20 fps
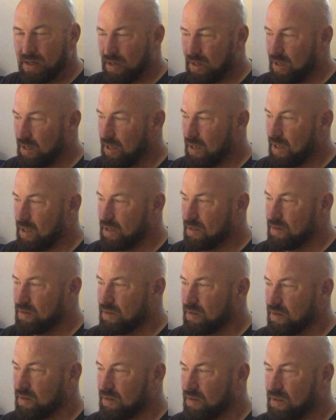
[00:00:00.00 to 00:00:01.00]
and
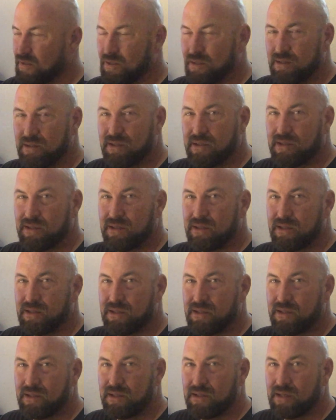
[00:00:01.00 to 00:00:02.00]

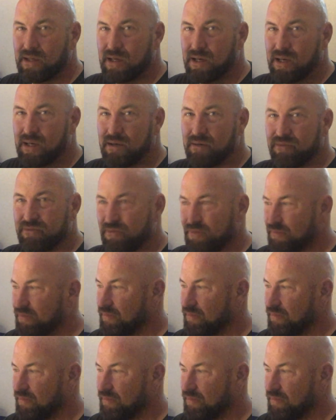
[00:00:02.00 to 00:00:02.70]
kind of